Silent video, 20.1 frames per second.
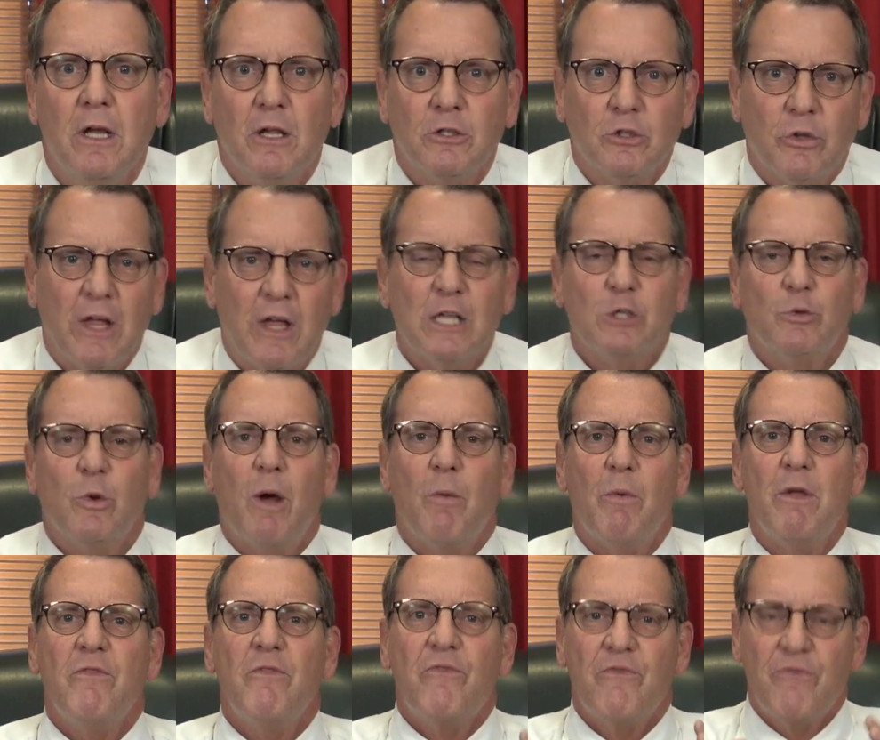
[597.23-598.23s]
So that's why
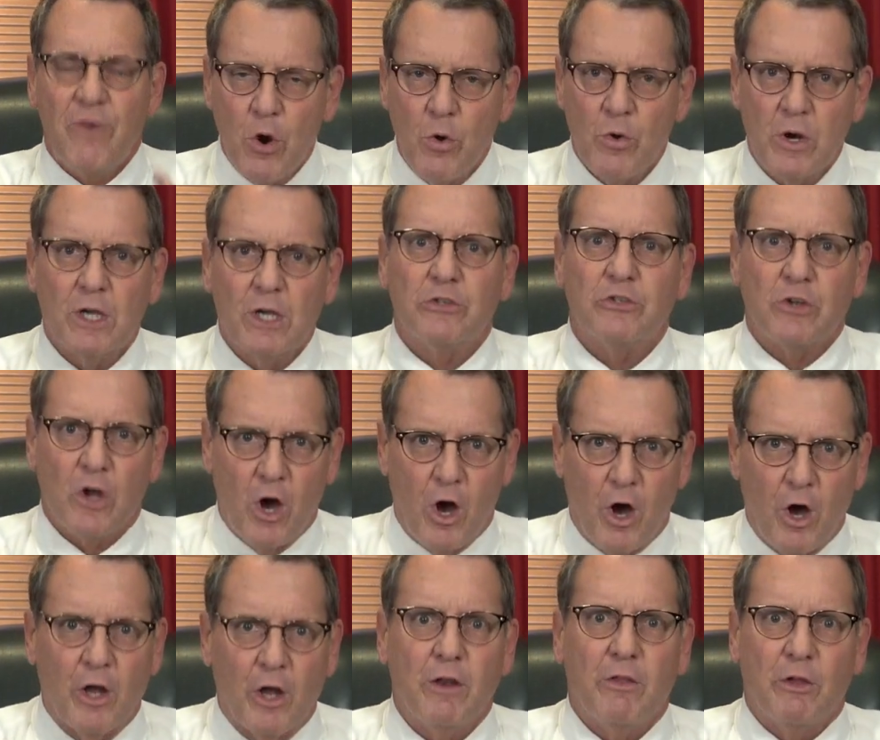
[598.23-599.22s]
we focused
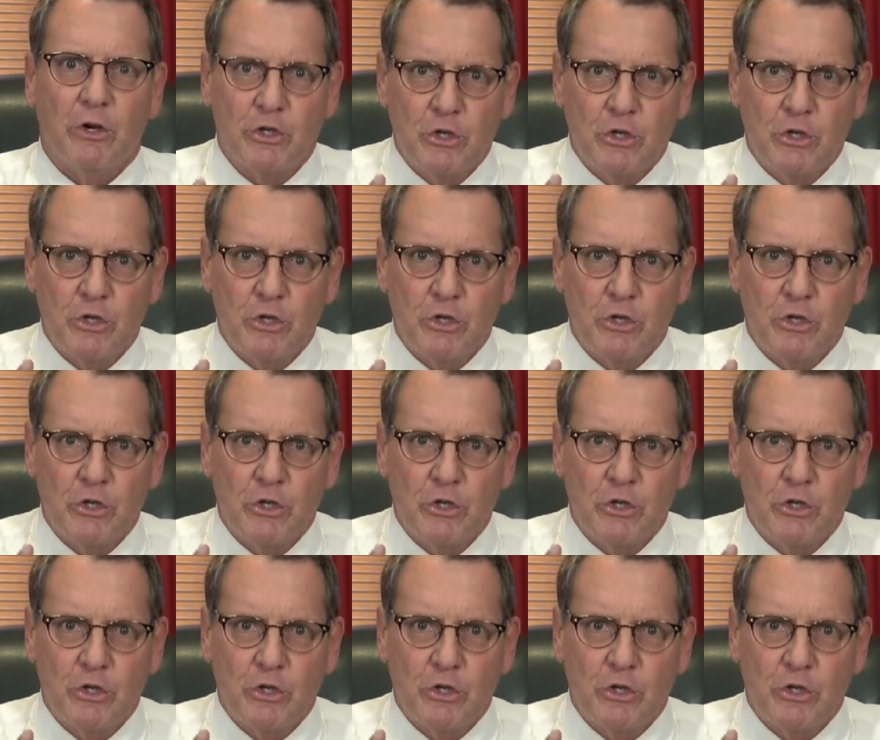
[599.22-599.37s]
on the